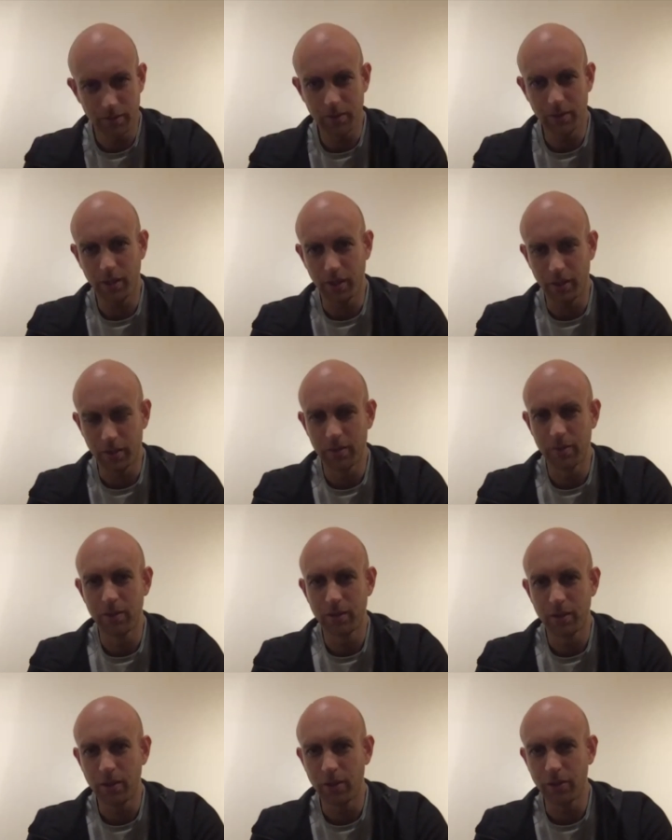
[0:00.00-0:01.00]
Okay.
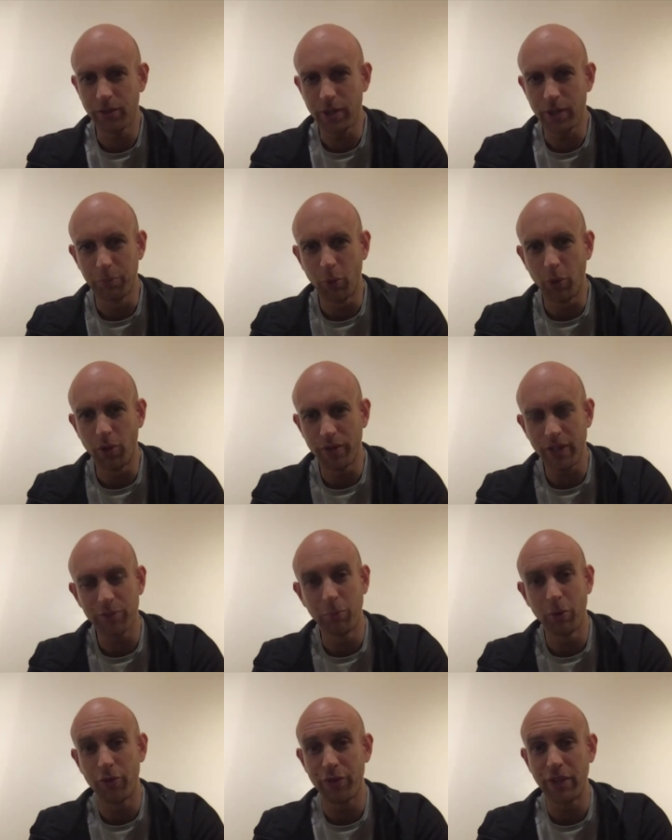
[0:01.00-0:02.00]
So that's
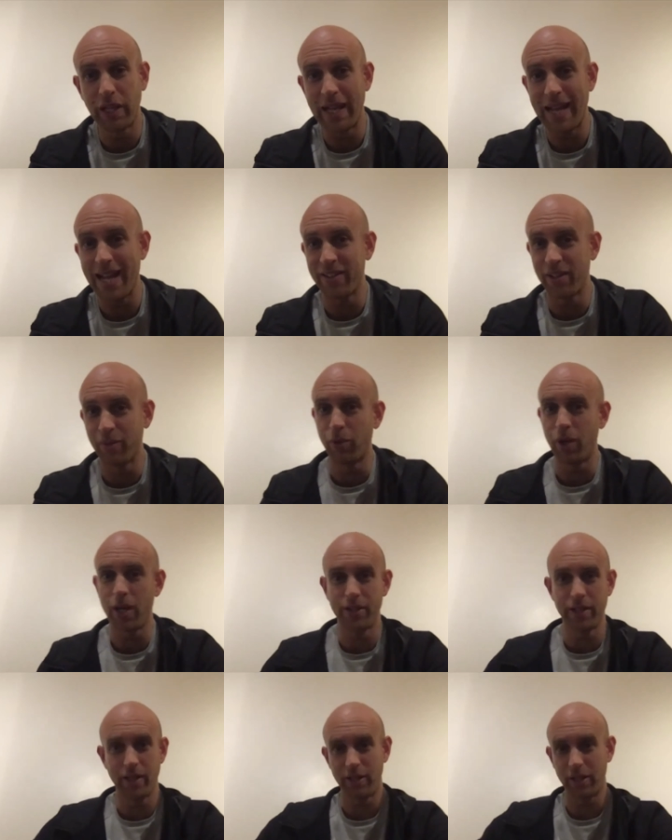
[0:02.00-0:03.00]
more for the landing rather
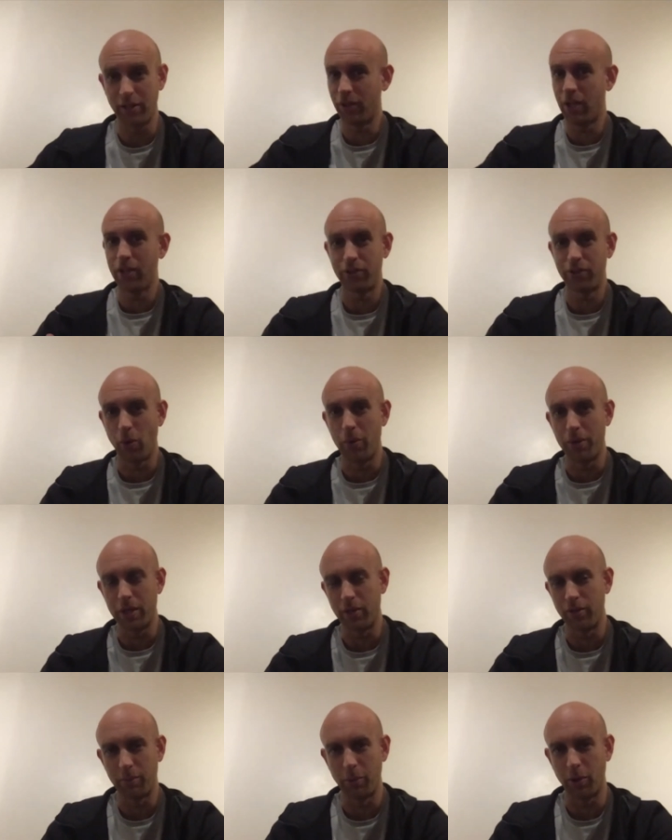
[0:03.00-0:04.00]
than anything vertical when you
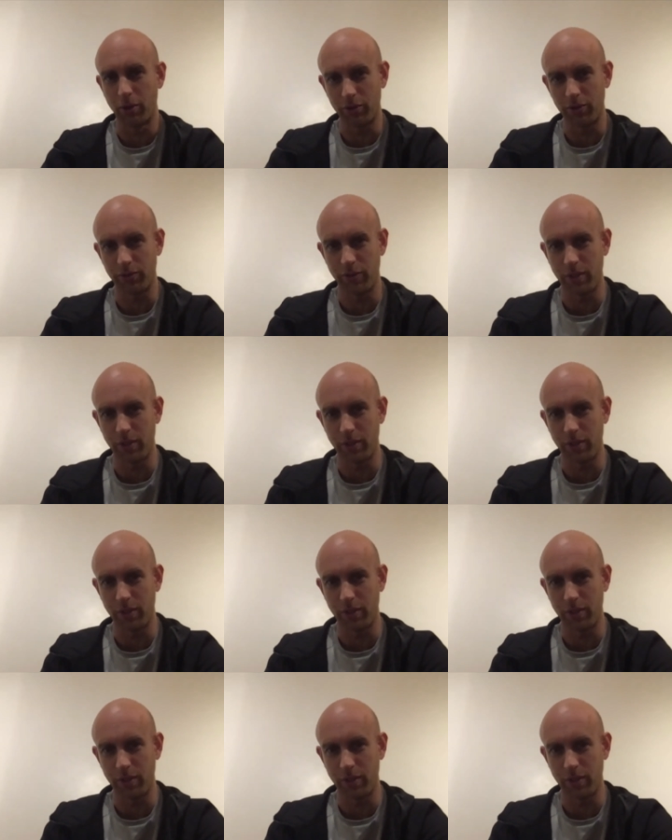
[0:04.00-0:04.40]
use the box.